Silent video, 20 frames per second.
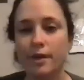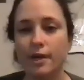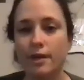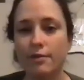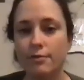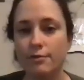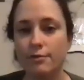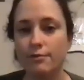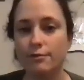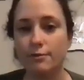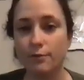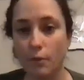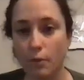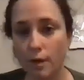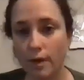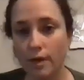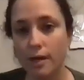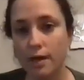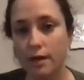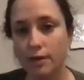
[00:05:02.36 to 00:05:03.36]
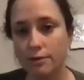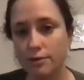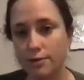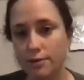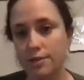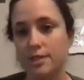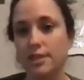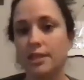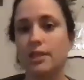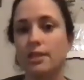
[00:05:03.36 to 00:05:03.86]
even 4 colors of
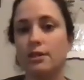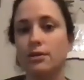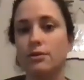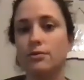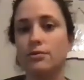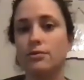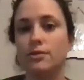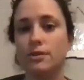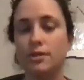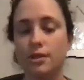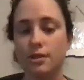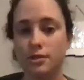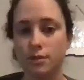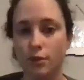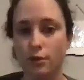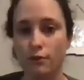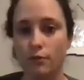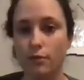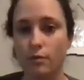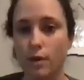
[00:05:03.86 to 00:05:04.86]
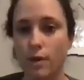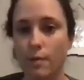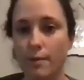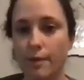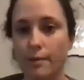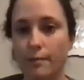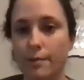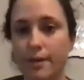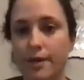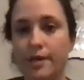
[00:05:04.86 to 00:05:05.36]
sticky notes is
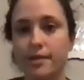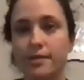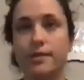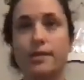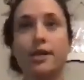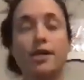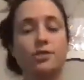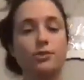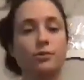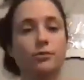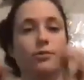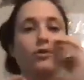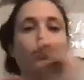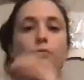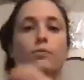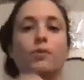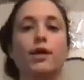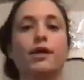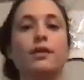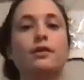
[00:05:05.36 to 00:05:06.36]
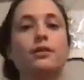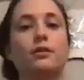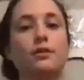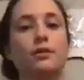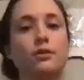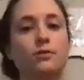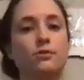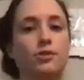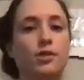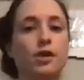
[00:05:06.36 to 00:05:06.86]
overwhelming, because then I don't know what
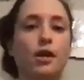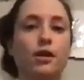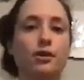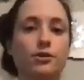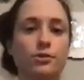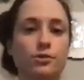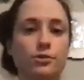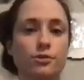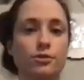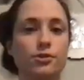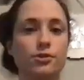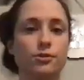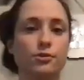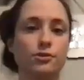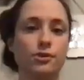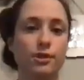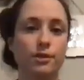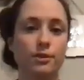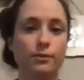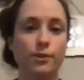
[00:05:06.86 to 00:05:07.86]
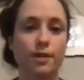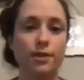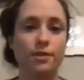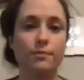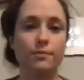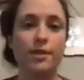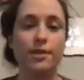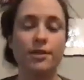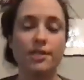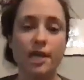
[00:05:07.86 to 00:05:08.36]
those colors are associated with
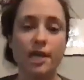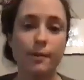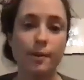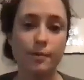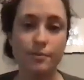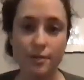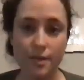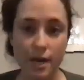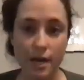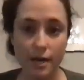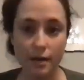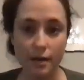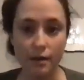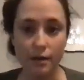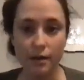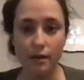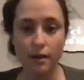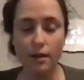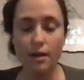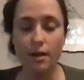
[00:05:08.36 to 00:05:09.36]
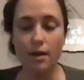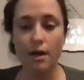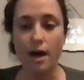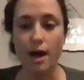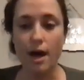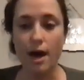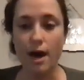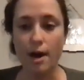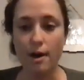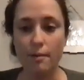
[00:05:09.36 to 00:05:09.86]
by the time I'm done
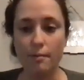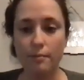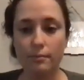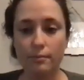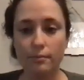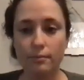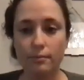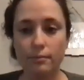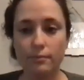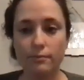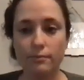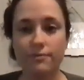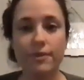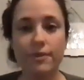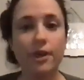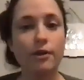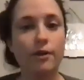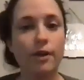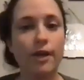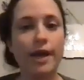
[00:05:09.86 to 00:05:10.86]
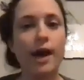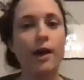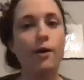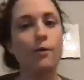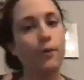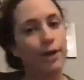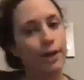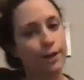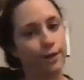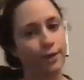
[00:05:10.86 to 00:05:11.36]
figuring out
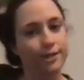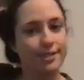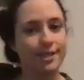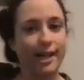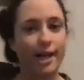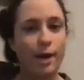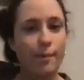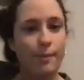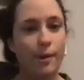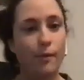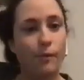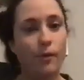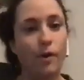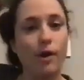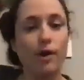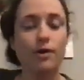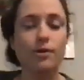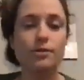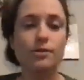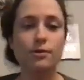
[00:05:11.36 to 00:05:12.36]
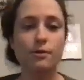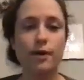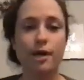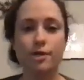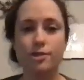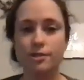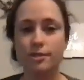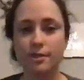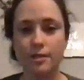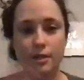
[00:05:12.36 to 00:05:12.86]
what it looks like on my wall. So I
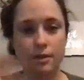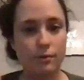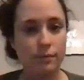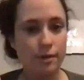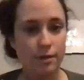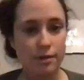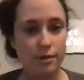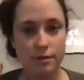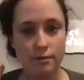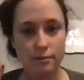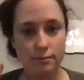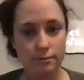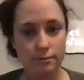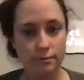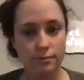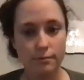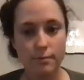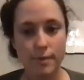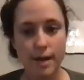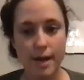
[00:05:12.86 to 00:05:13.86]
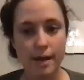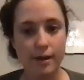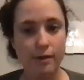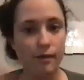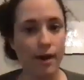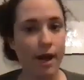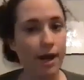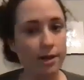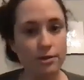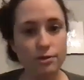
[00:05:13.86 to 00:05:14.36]
just stick with my
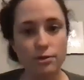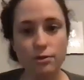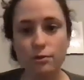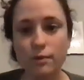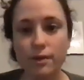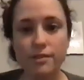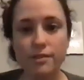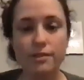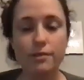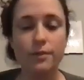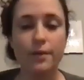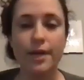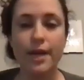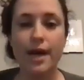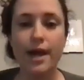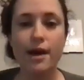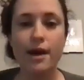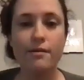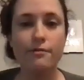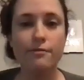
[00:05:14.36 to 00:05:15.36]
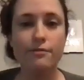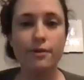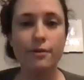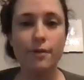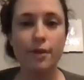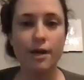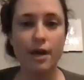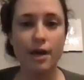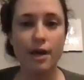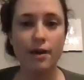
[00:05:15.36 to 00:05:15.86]
gratitude ones that we have, that
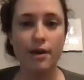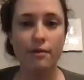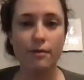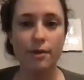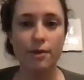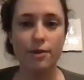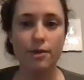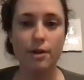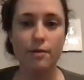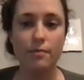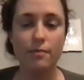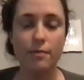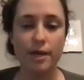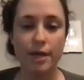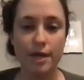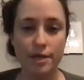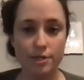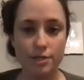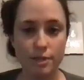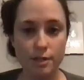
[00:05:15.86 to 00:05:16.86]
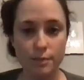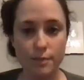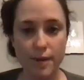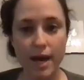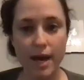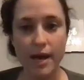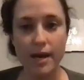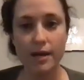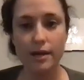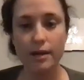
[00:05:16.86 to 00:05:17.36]
we got in with our Monations
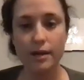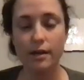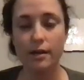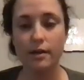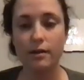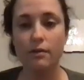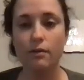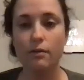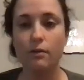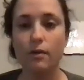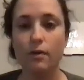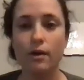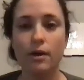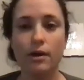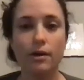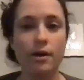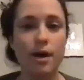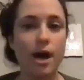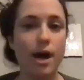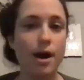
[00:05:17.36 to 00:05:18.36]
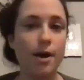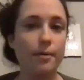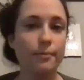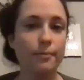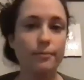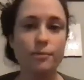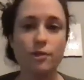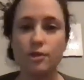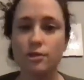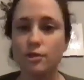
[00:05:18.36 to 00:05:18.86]
pack, or
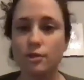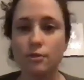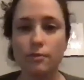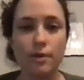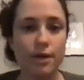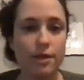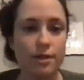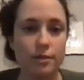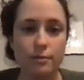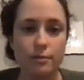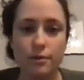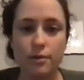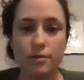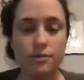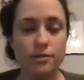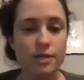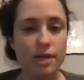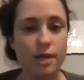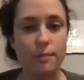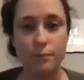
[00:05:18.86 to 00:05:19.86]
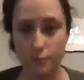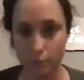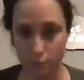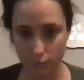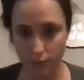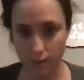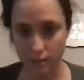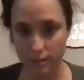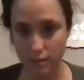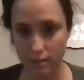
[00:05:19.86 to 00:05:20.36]
just your run-of-the-mill staples
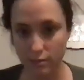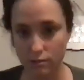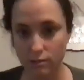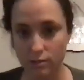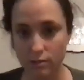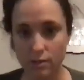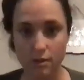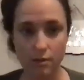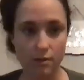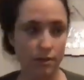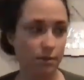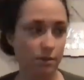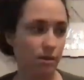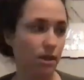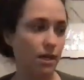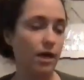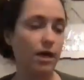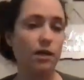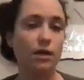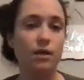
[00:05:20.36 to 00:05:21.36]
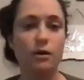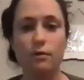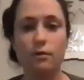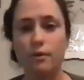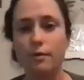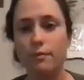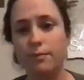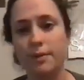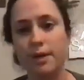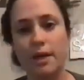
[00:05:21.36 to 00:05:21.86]
ones that you just go, that are yellow
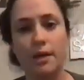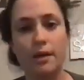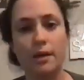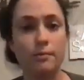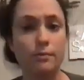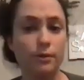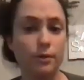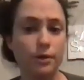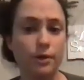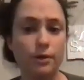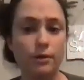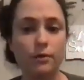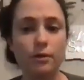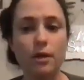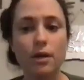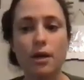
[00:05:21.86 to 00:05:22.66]
and pink and blue.